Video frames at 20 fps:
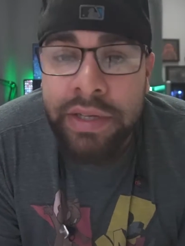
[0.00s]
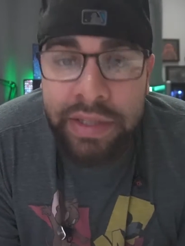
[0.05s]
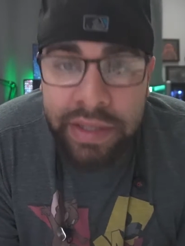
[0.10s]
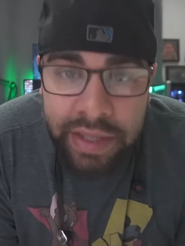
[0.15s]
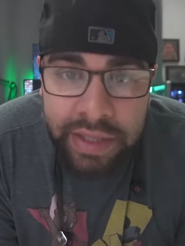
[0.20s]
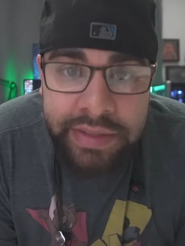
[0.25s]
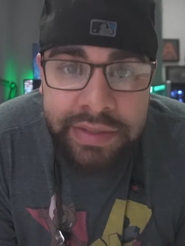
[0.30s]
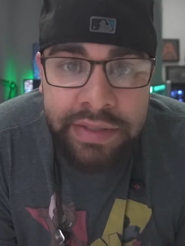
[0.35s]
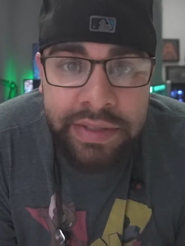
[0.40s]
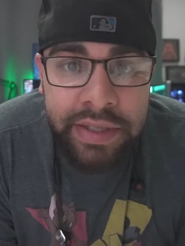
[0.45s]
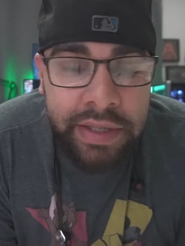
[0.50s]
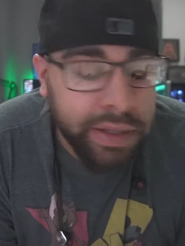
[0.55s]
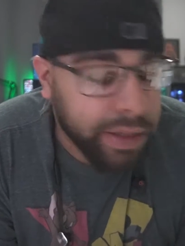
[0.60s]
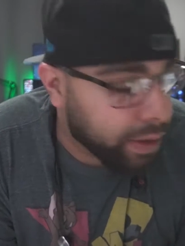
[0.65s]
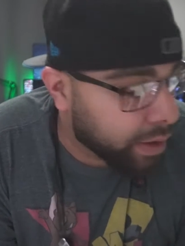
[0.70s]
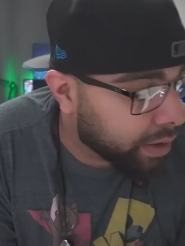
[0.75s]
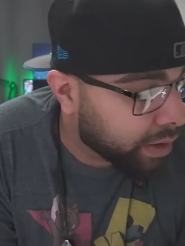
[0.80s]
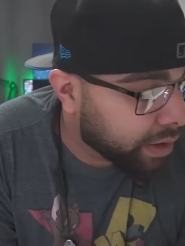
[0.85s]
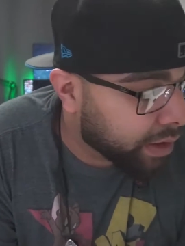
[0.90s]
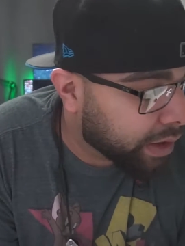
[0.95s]
that's a,
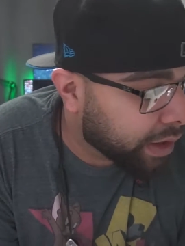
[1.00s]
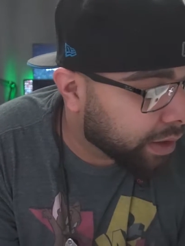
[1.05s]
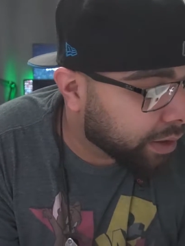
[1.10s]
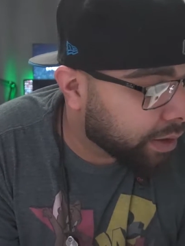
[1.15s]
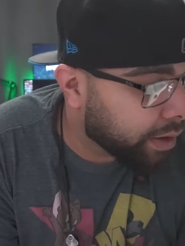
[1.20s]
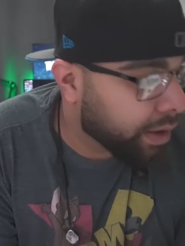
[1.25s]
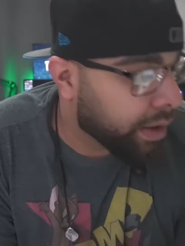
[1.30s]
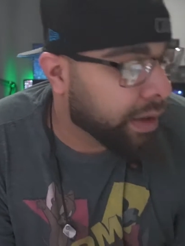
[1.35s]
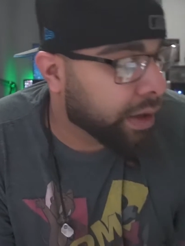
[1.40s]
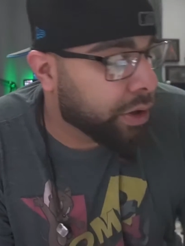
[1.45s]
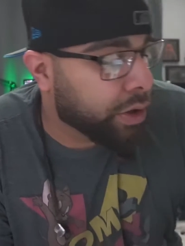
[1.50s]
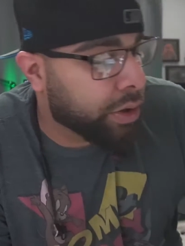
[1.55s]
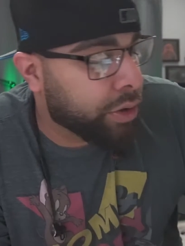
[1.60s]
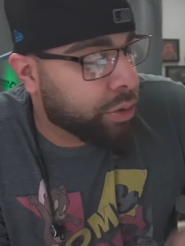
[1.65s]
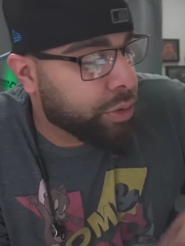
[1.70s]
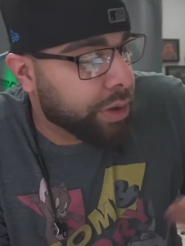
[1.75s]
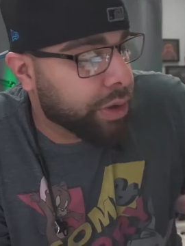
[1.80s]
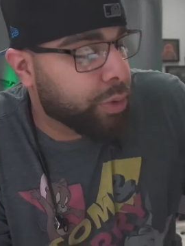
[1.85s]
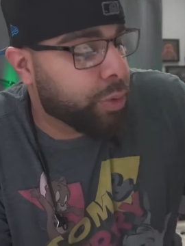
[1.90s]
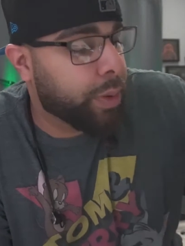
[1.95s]
kick, a
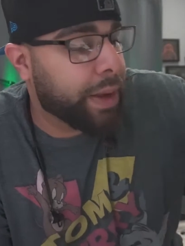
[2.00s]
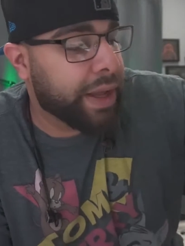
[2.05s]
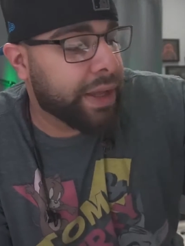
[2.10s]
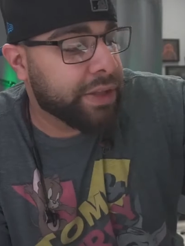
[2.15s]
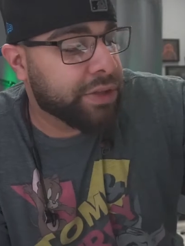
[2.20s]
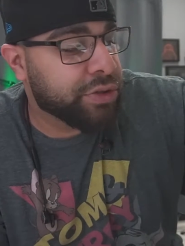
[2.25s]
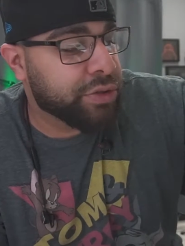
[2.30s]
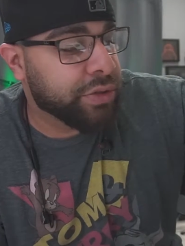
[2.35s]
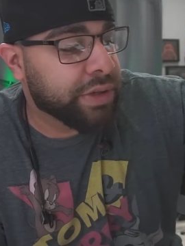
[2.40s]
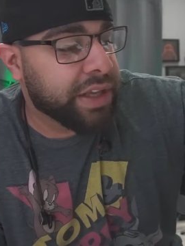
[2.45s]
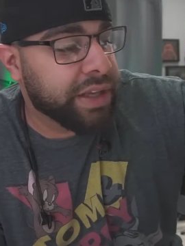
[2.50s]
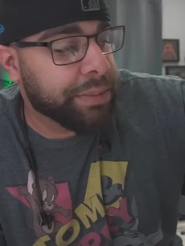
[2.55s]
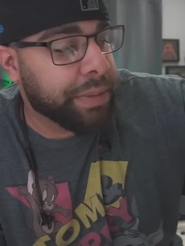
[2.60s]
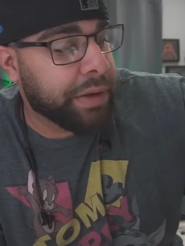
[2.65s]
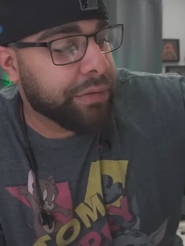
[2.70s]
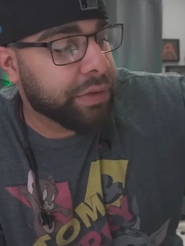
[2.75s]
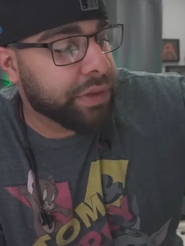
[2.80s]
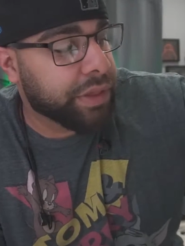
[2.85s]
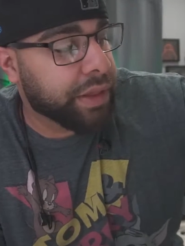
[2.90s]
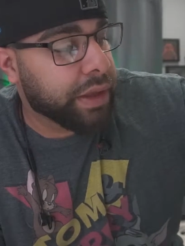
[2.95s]
quick way to keep
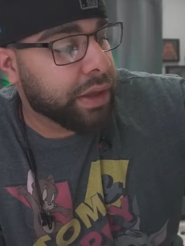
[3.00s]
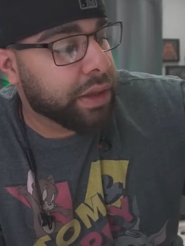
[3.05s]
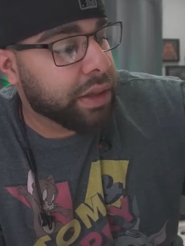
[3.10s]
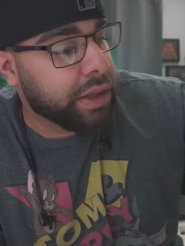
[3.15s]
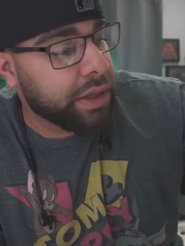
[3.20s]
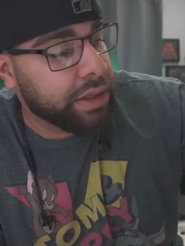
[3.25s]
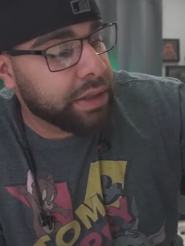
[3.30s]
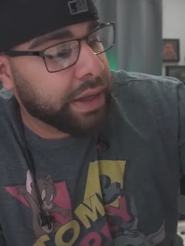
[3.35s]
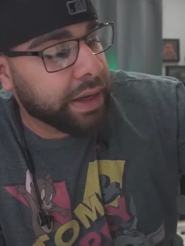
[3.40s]
everything clean.